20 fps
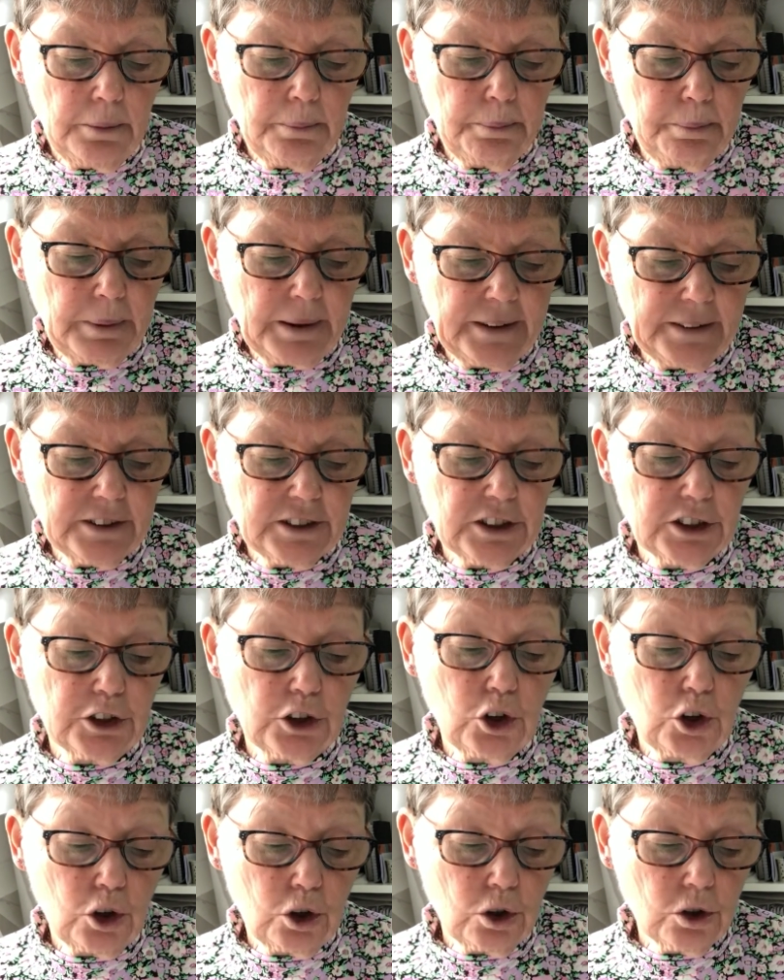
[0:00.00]
banded
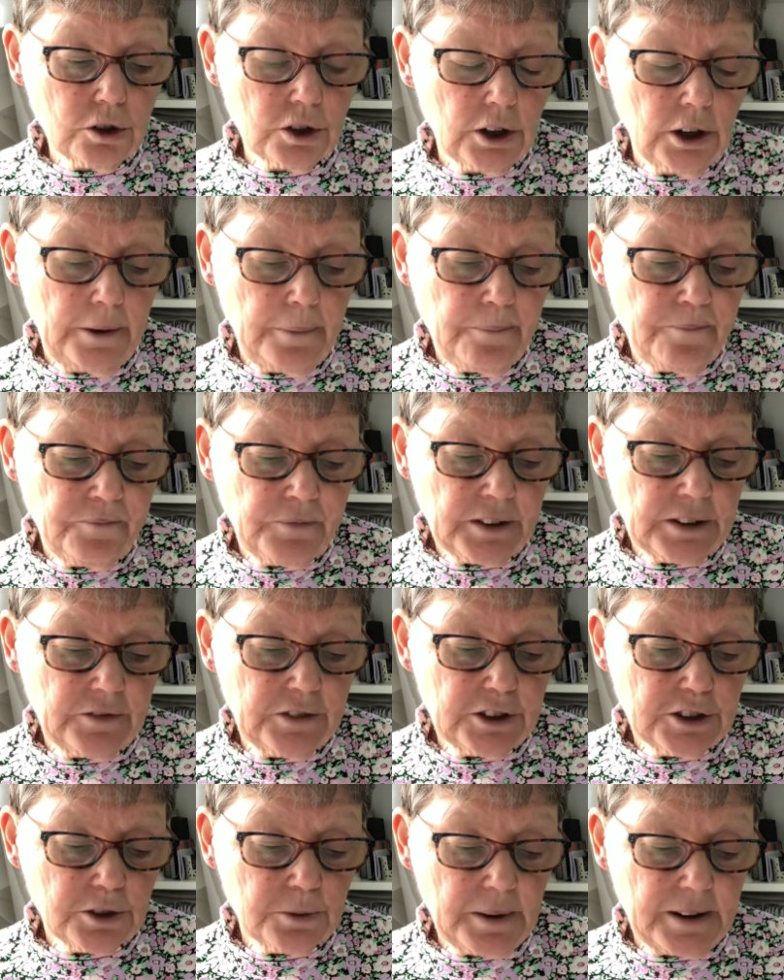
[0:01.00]
hood. The
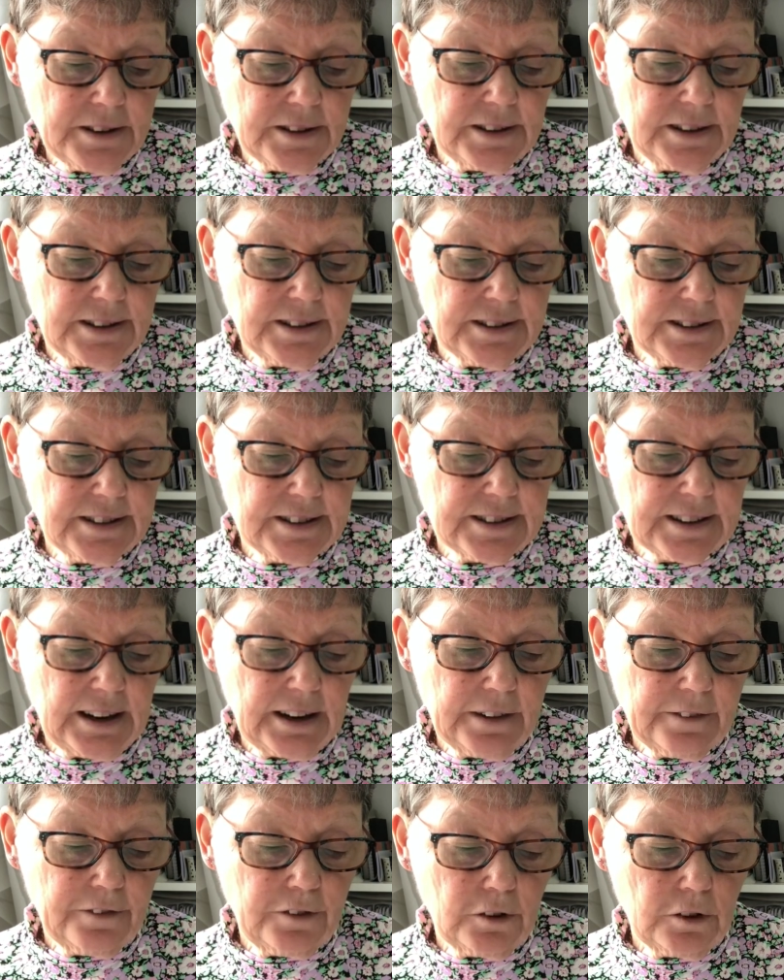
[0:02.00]
sweater is
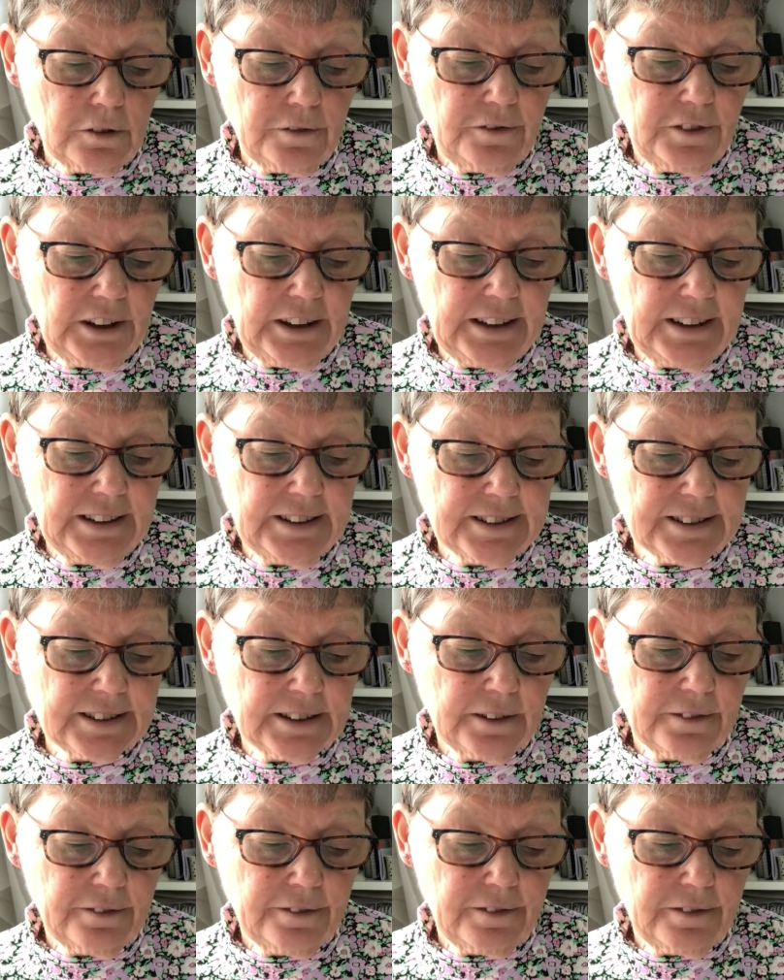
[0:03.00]
designed for fleece,
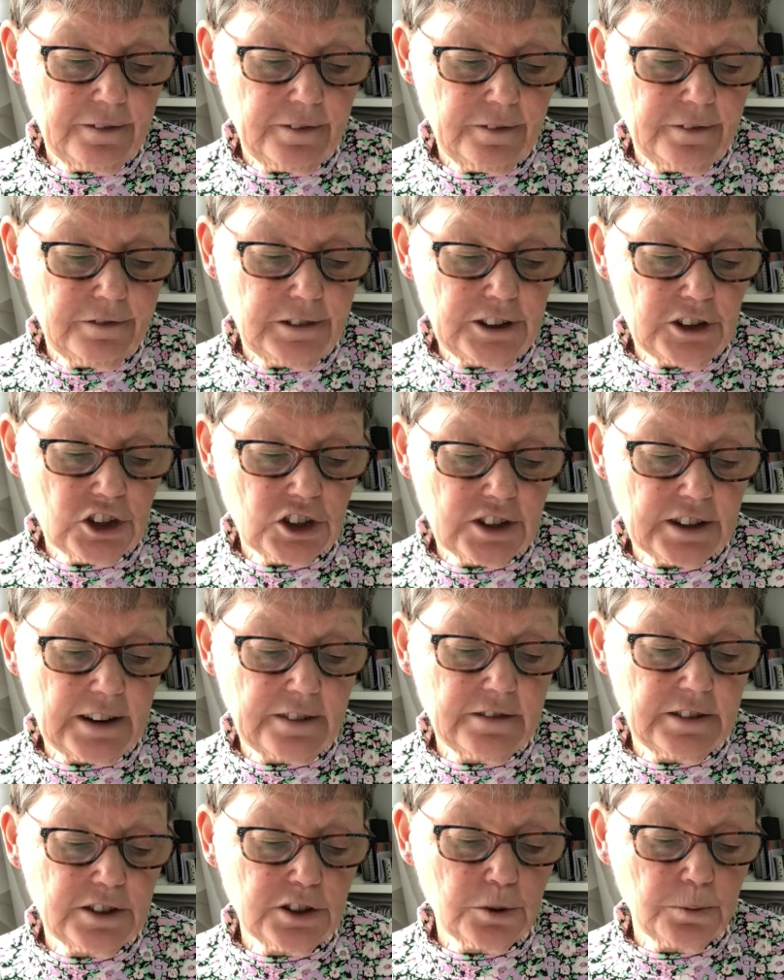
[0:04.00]
French
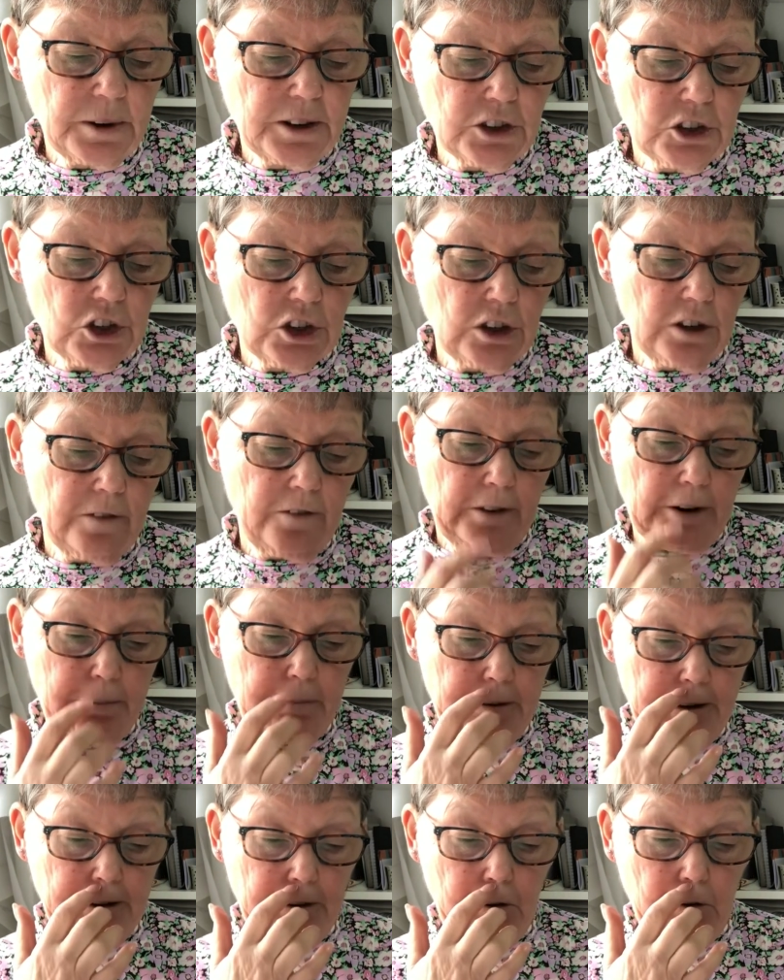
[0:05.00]
terry sweatshirt
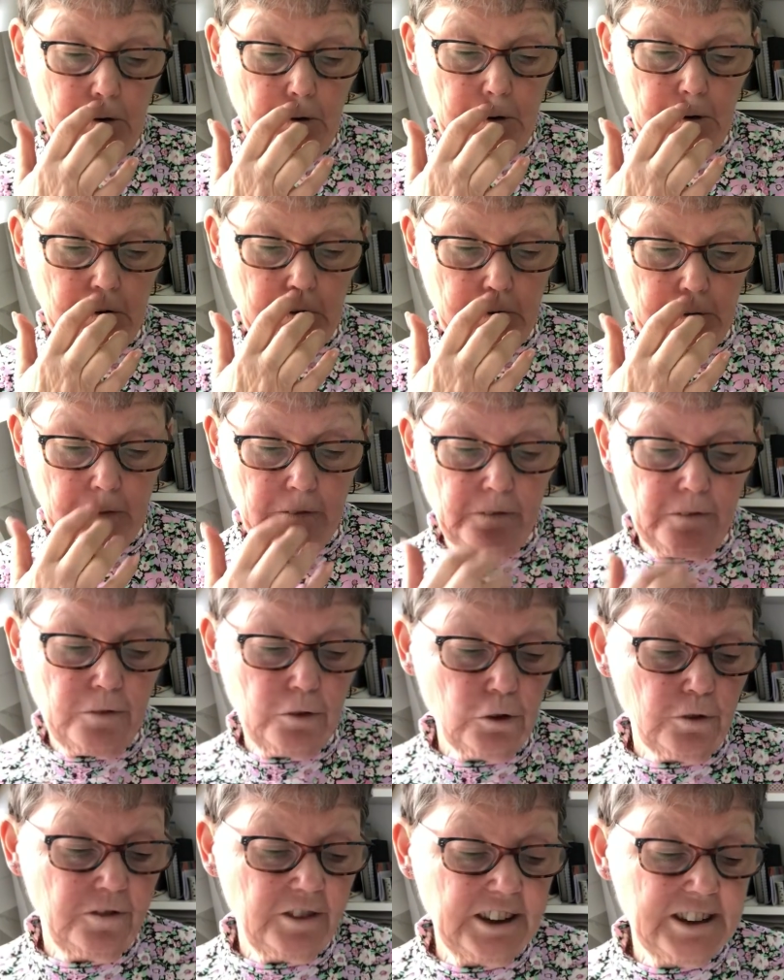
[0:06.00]
fabric or
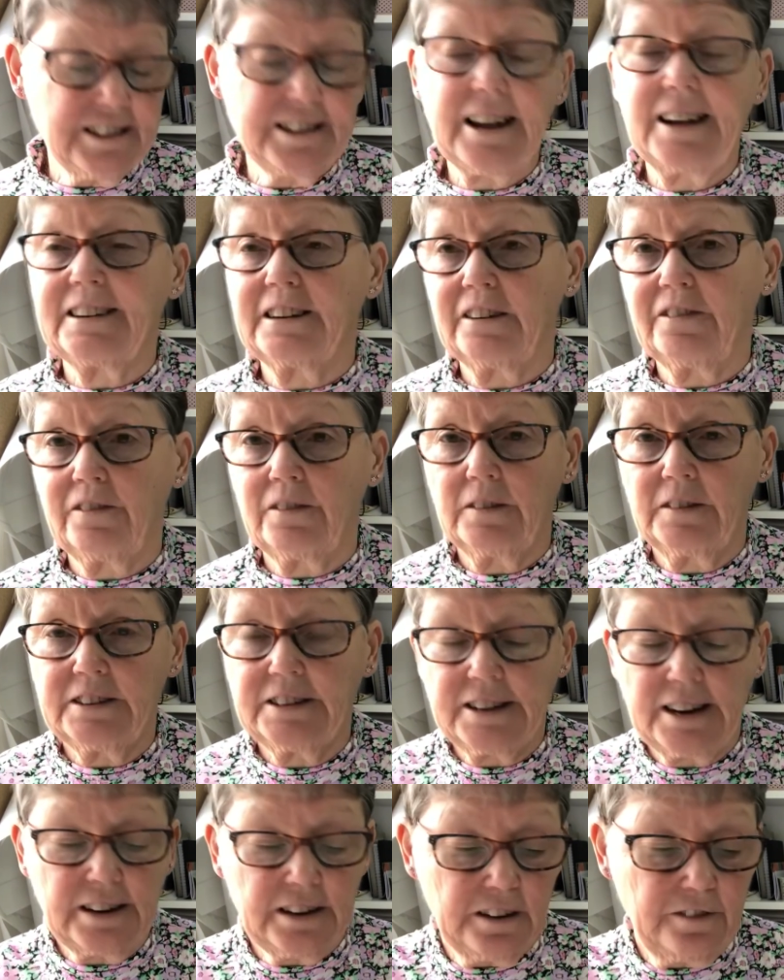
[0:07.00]
fluffy teddy
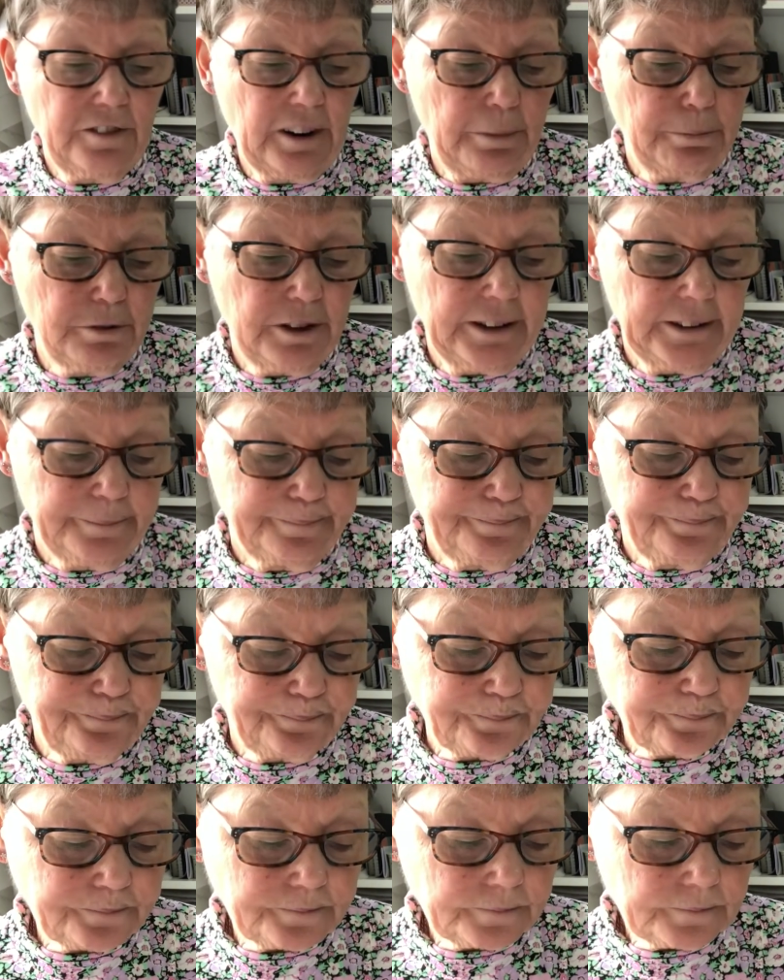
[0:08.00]
fabric,
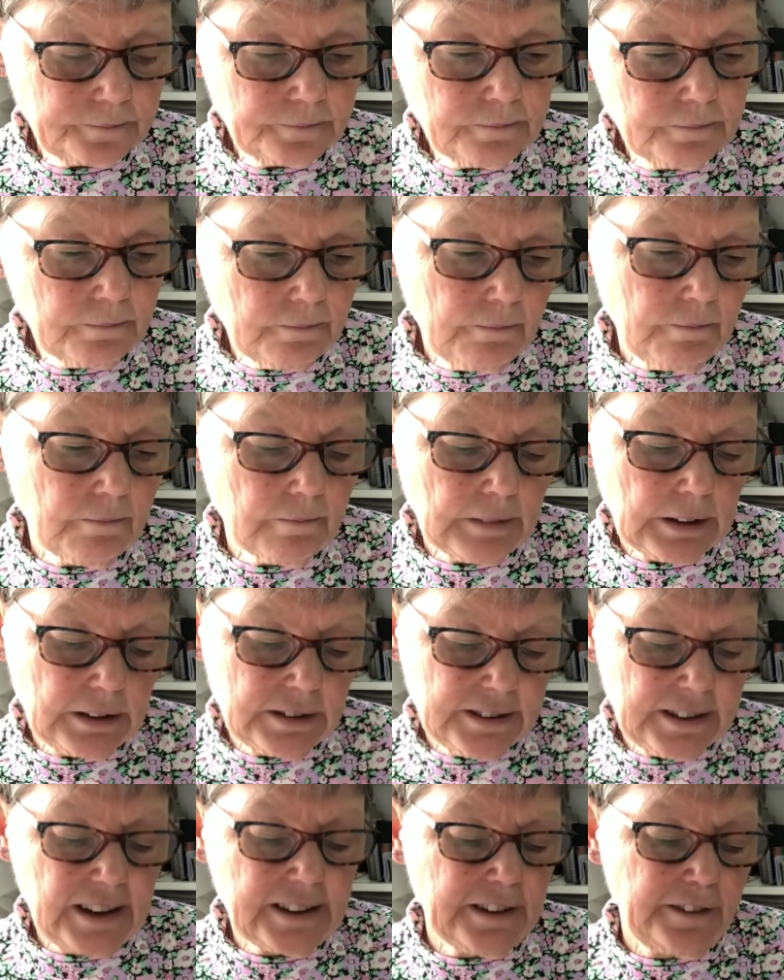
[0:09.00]

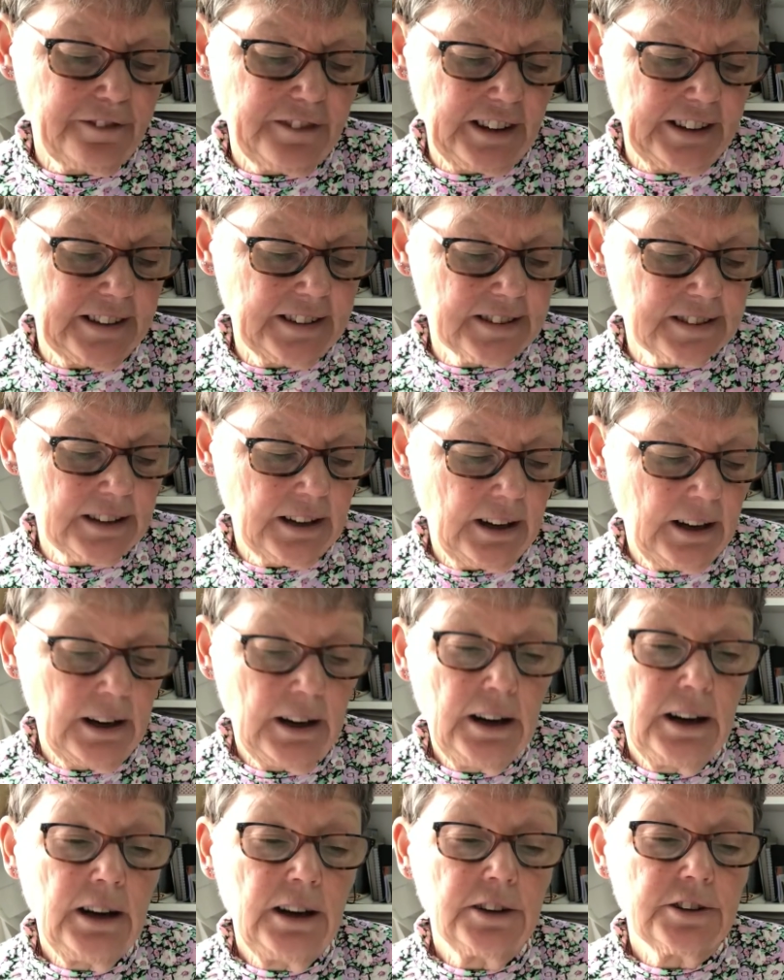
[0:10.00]
teddy fleece.
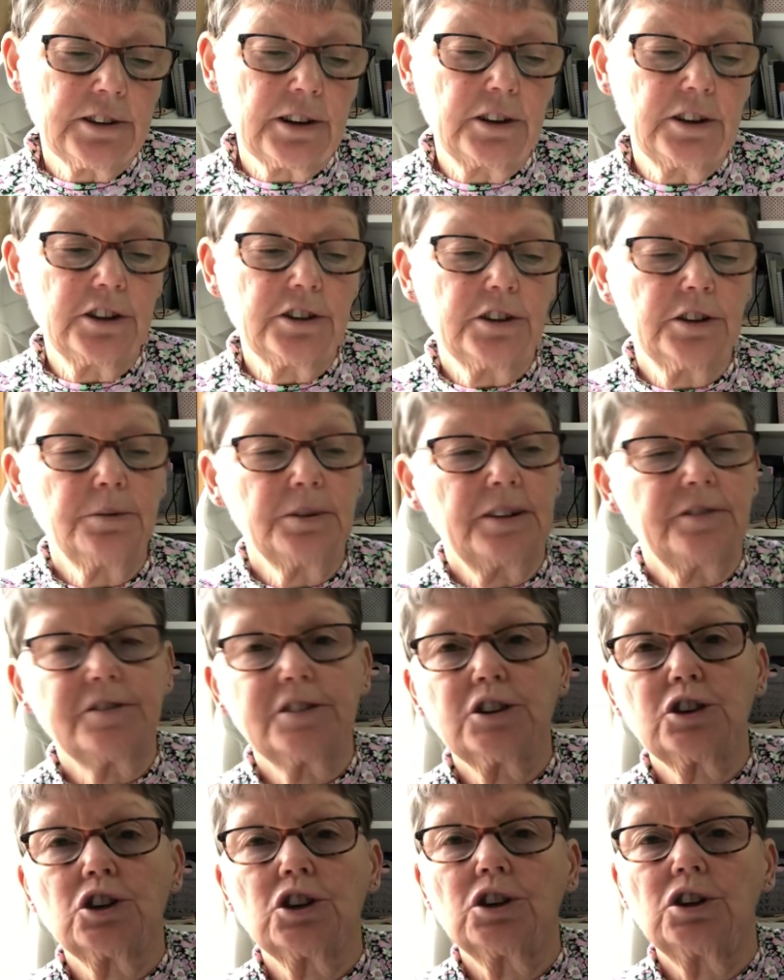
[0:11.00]
So you do have the
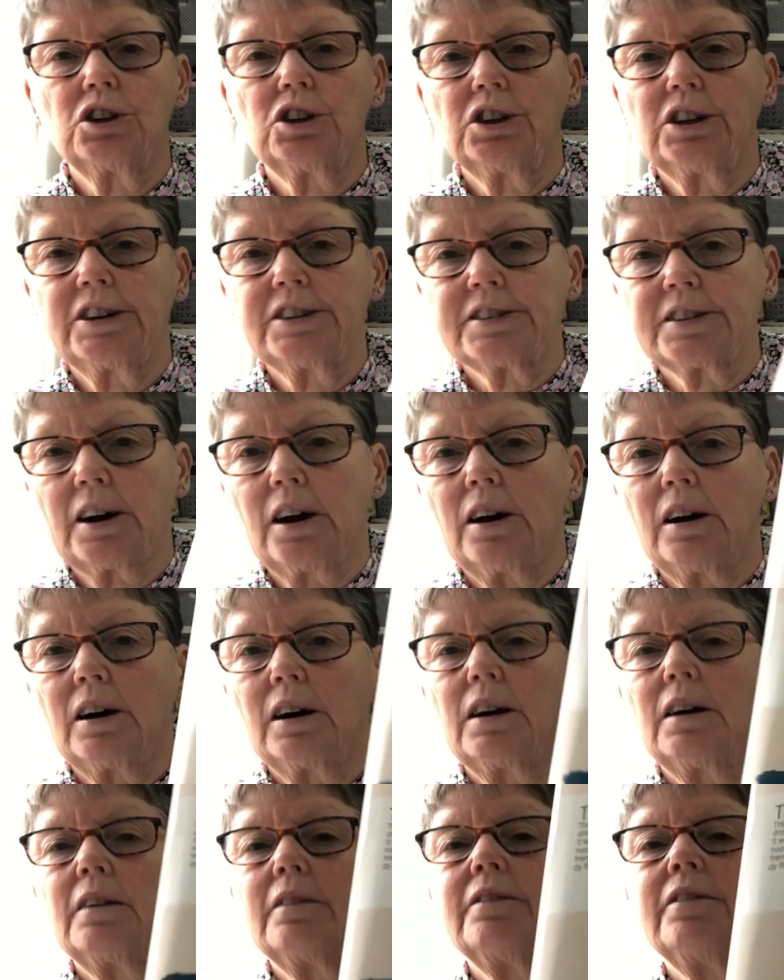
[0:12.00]
choice
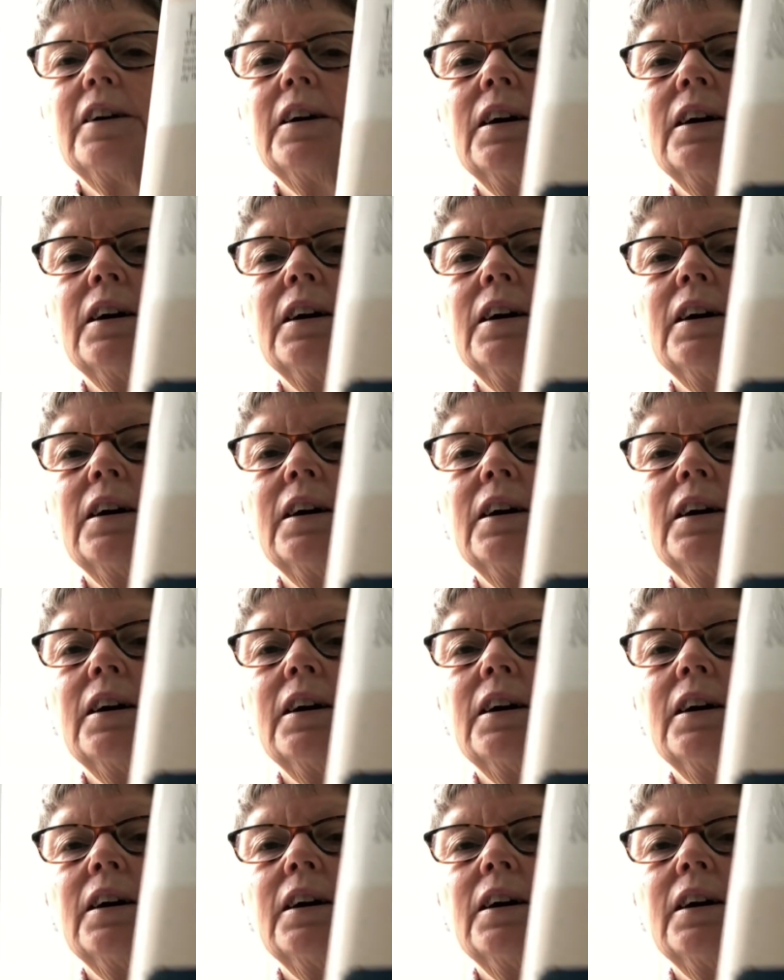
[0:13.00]
of